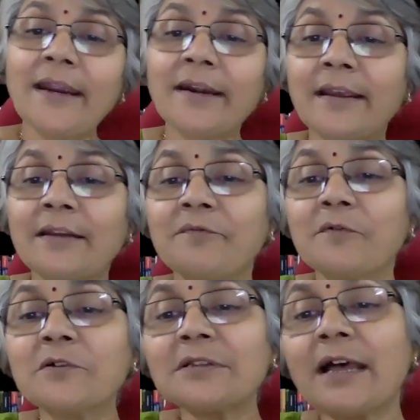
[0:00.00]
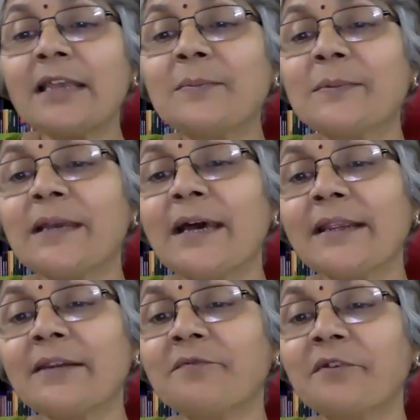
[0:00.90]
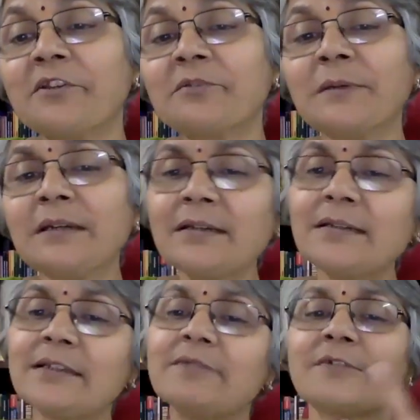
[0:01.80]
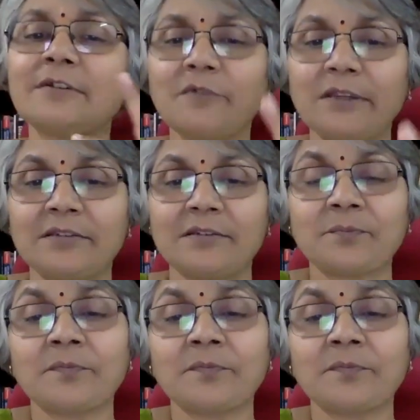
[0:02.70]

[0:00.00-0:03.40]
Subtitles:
and enforce IPR infringement in several ways,